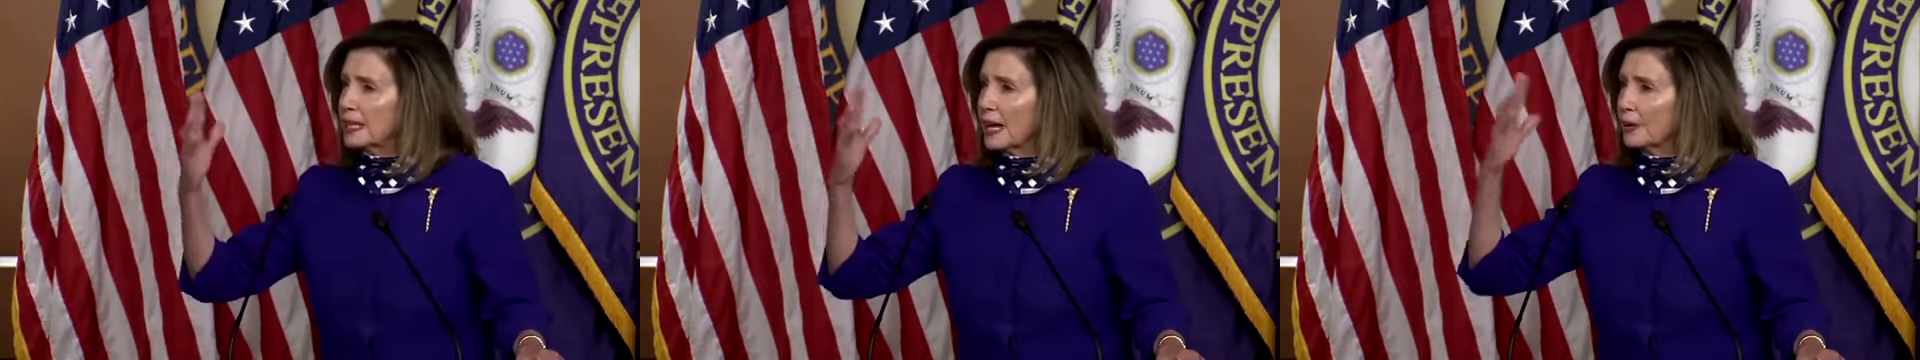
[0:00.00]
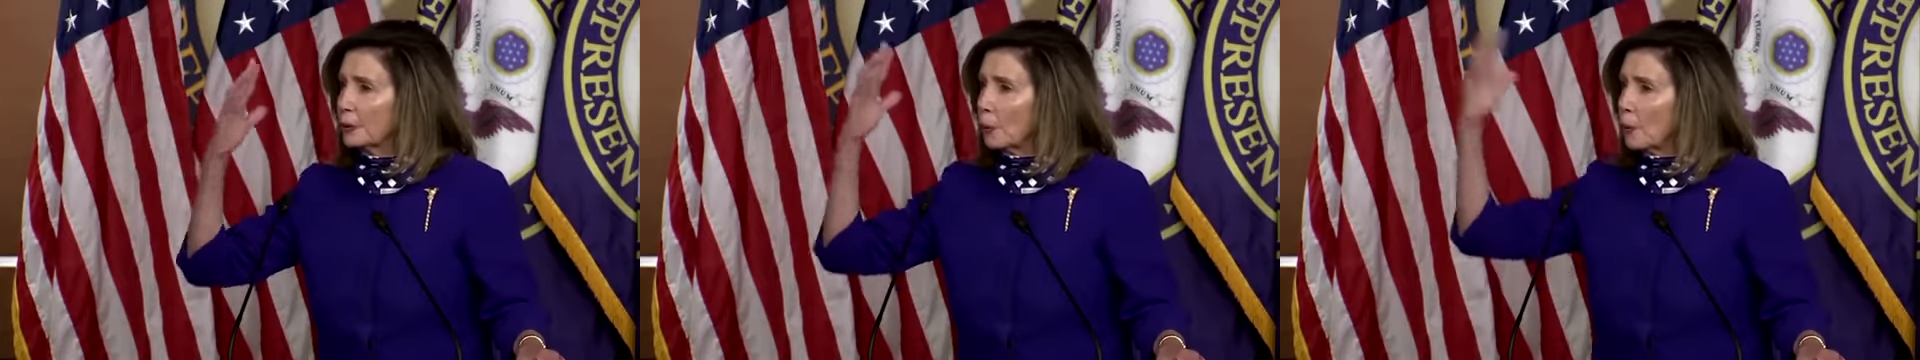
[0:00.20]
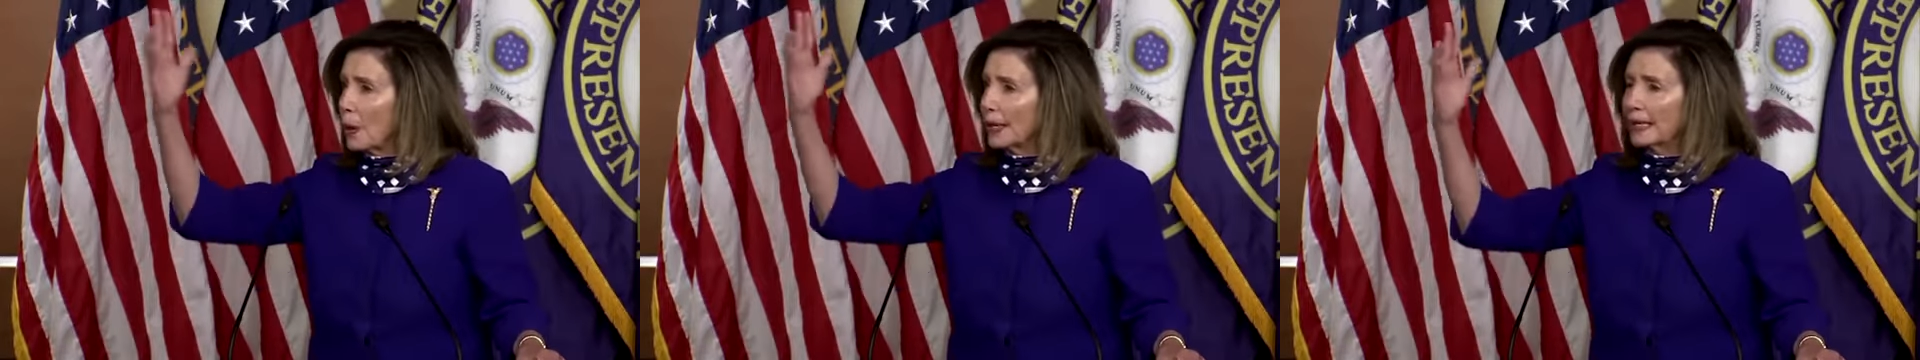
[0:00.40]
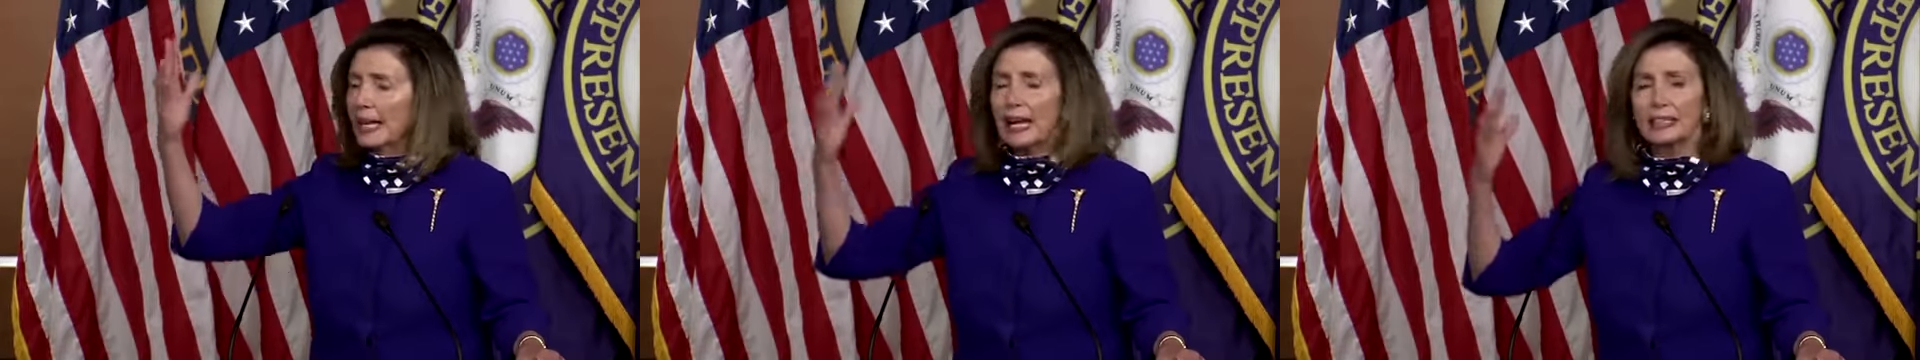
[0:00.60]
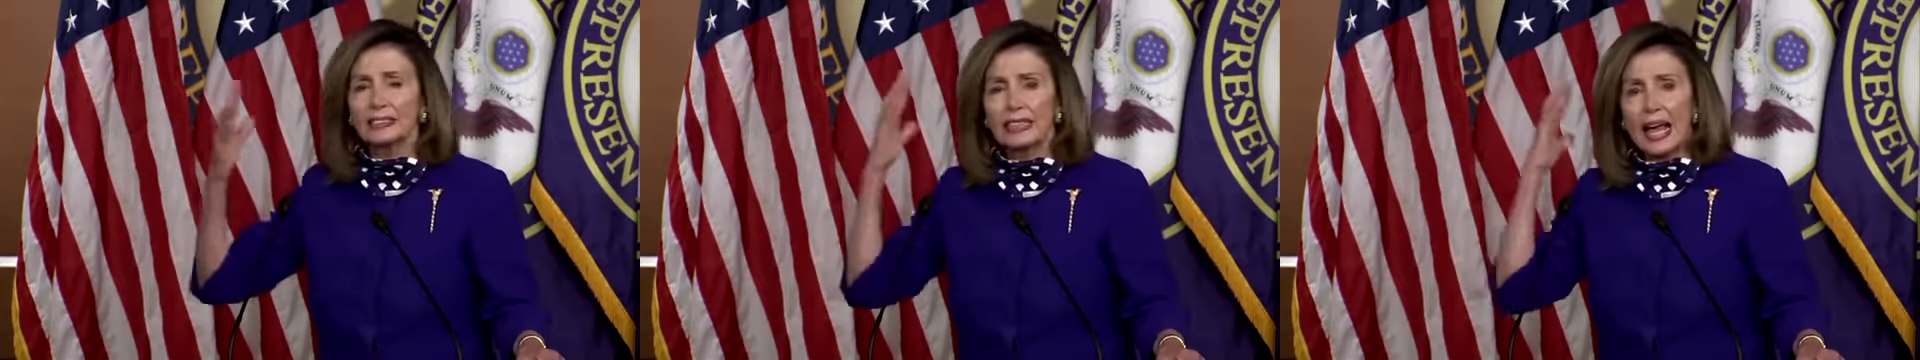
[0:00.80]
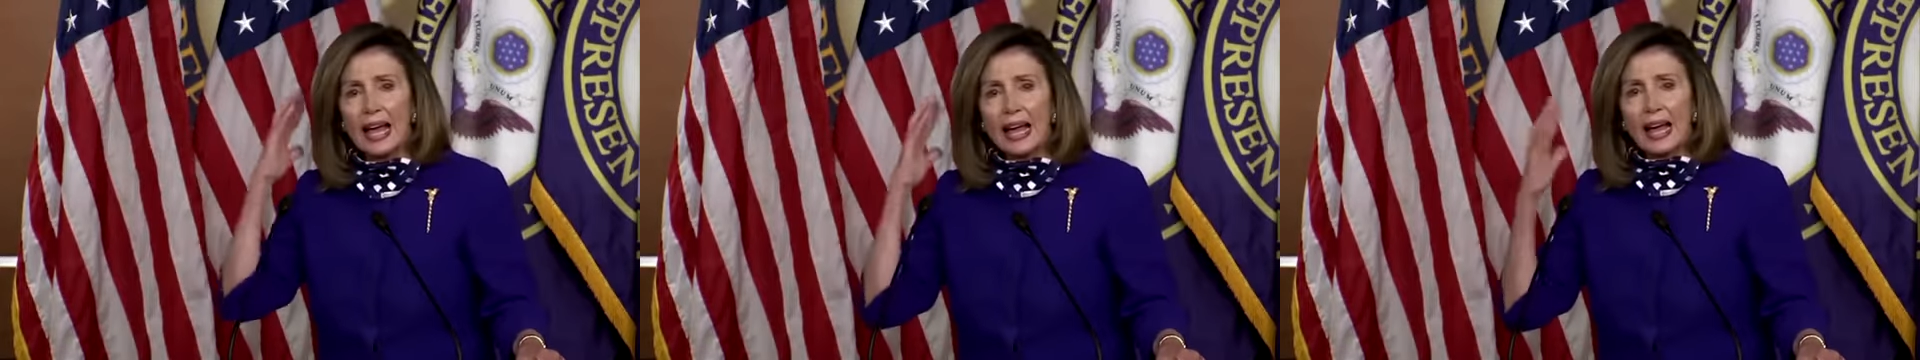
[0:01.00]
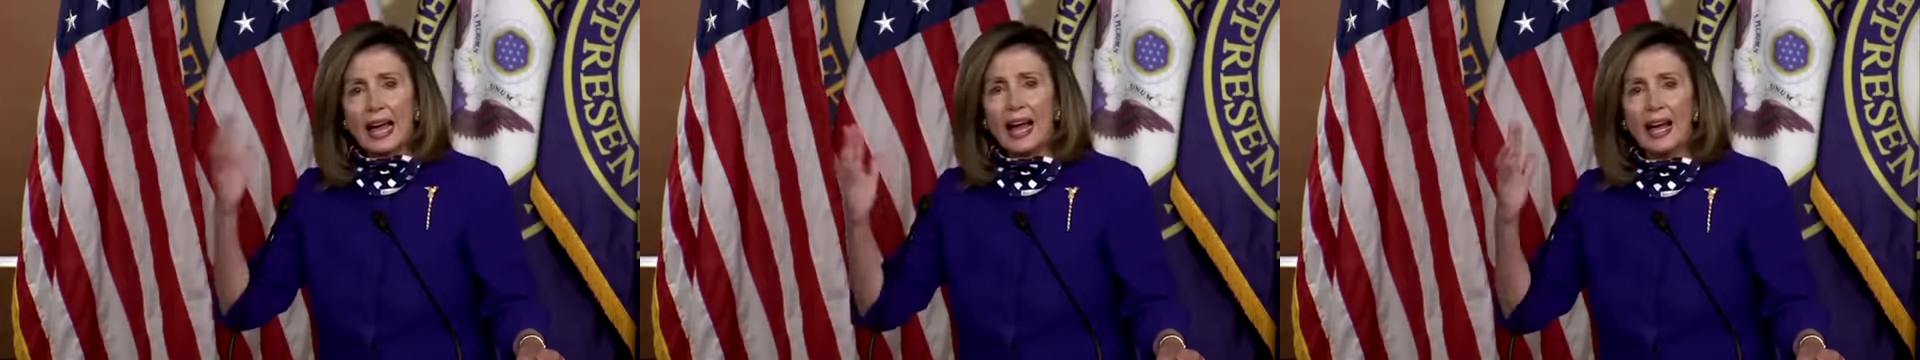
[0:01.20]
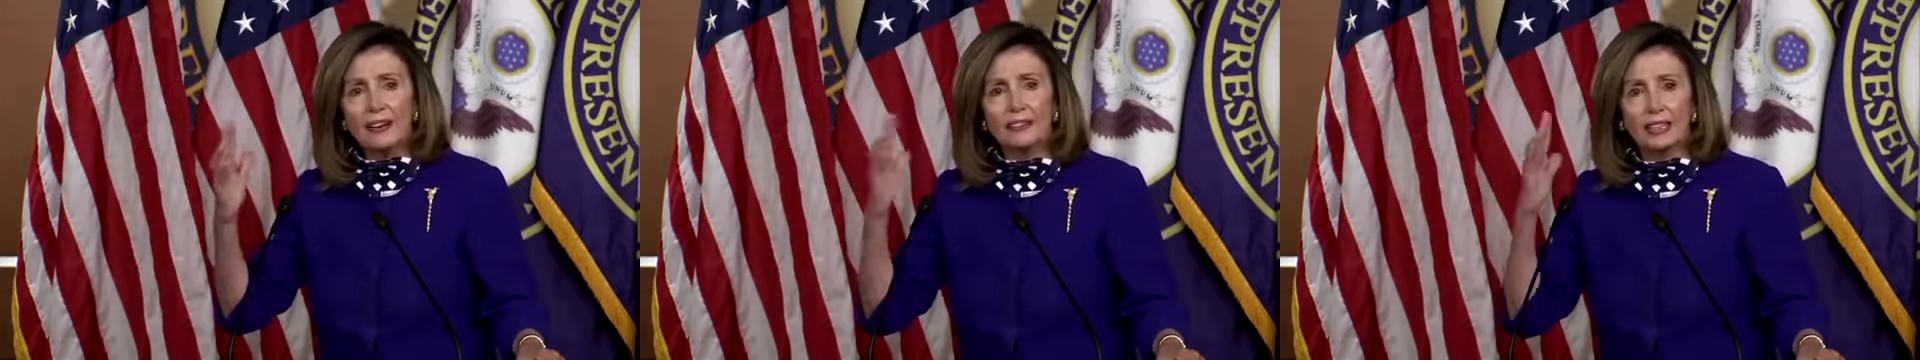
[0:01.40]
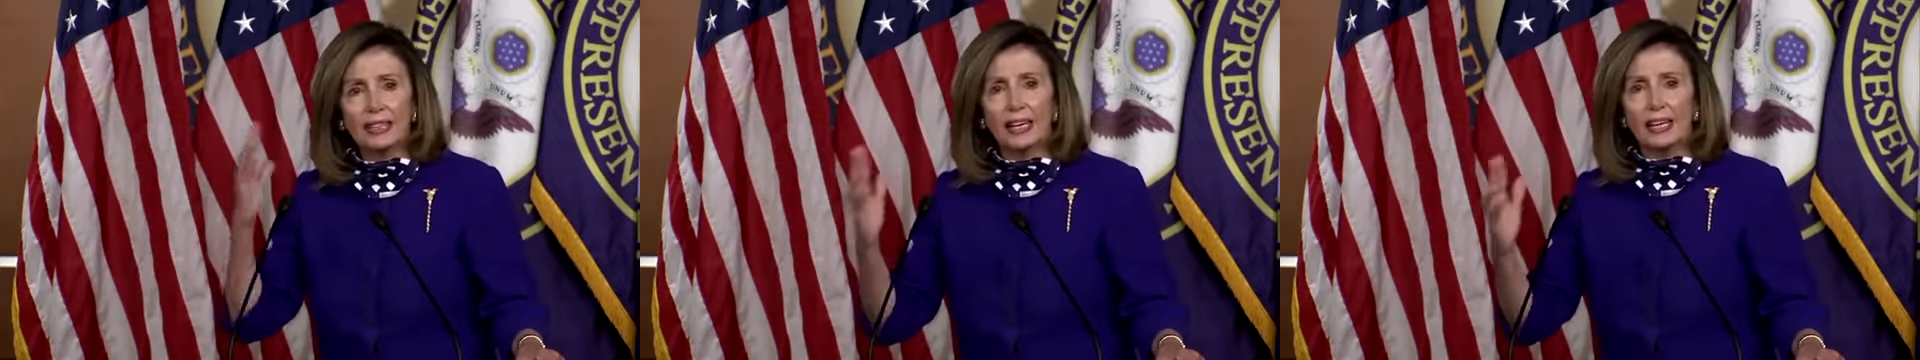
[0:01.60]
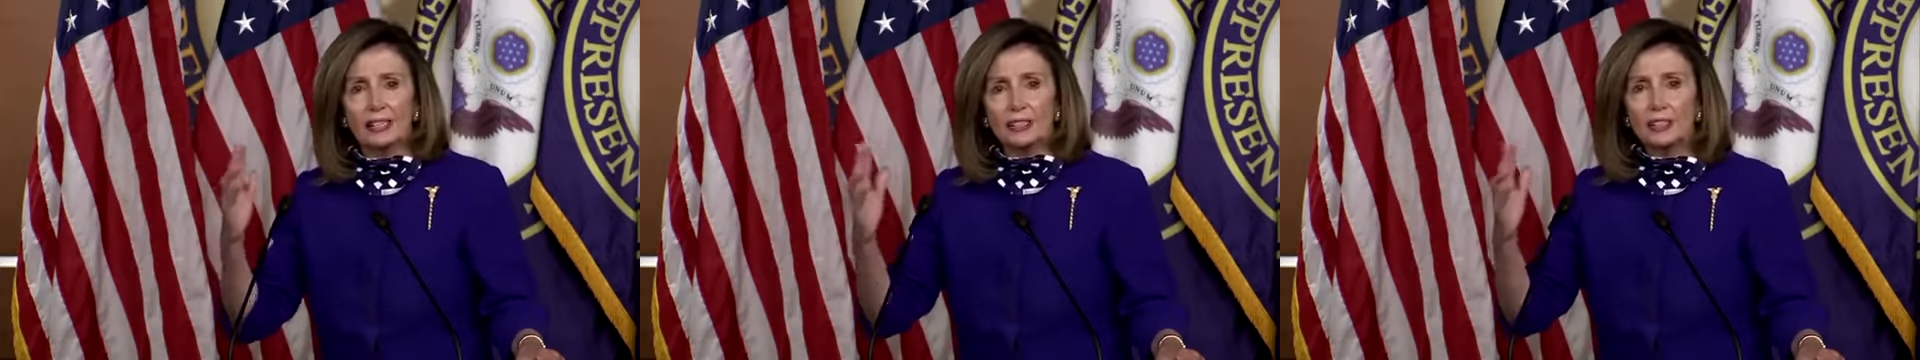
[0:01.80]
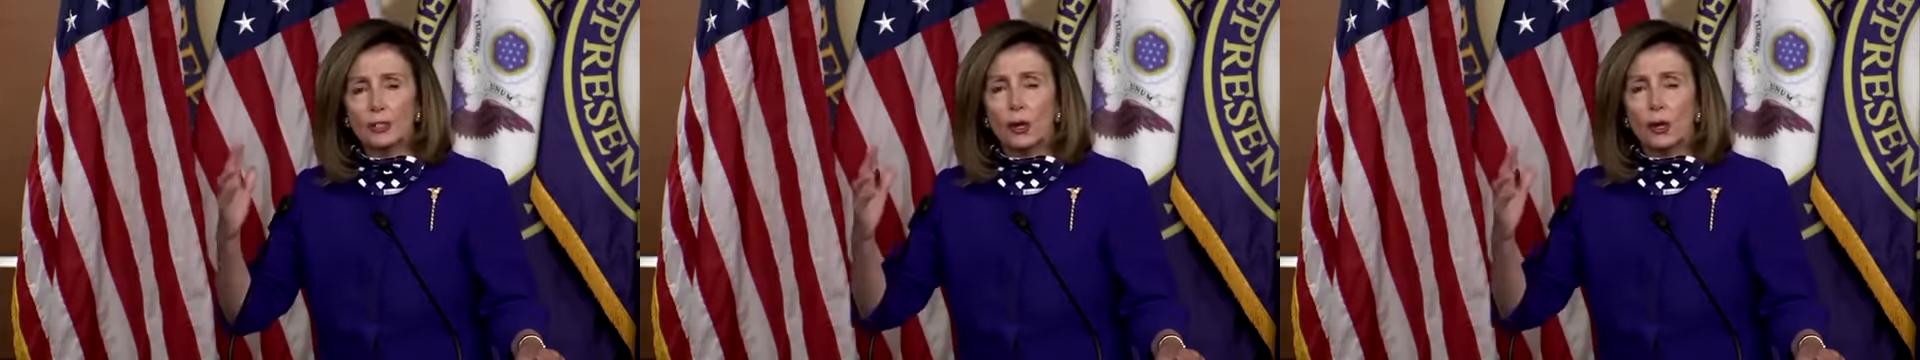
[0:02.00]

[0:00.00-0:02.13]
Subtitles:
and the White House have against